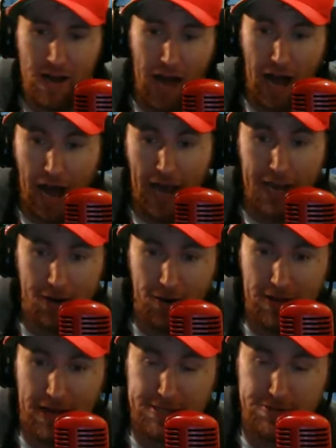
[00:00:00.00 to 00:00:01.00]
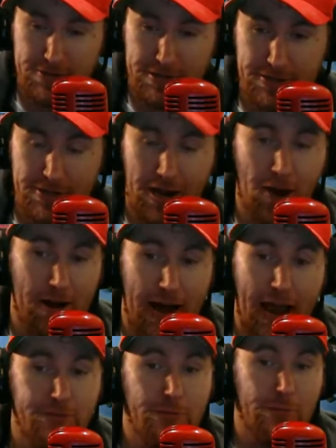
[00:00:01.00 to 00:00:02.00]
I hear that's really good. All right,
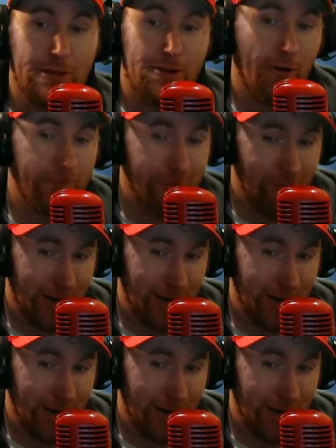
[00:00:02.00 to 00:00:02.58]
have you played Overwatch?